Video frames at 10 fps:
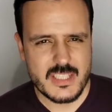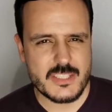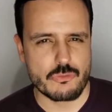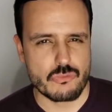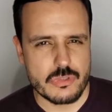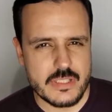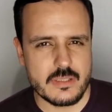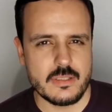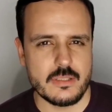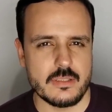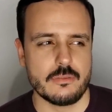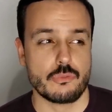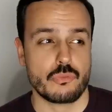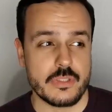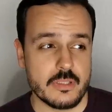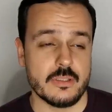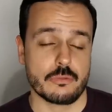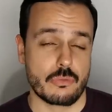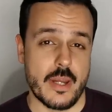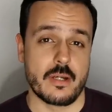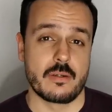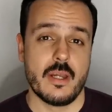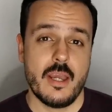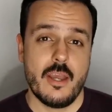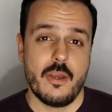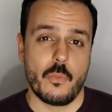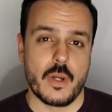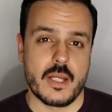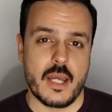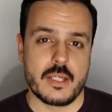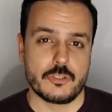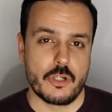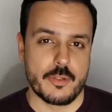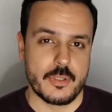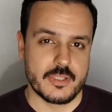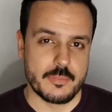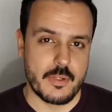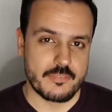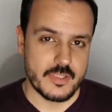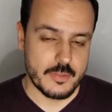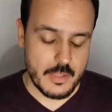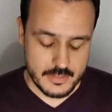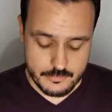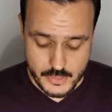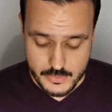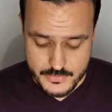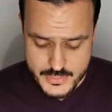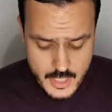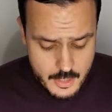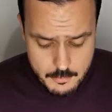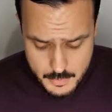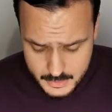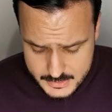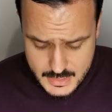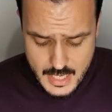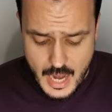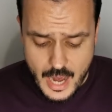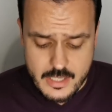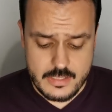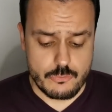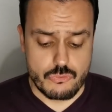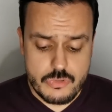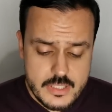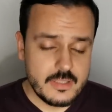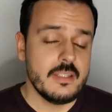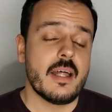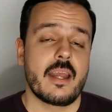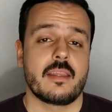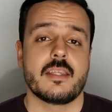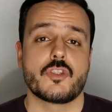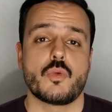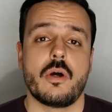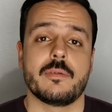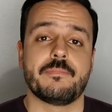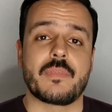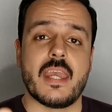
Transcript: it's really really rare when I talk about the Parfum de Marly fragrance. But I really like this one,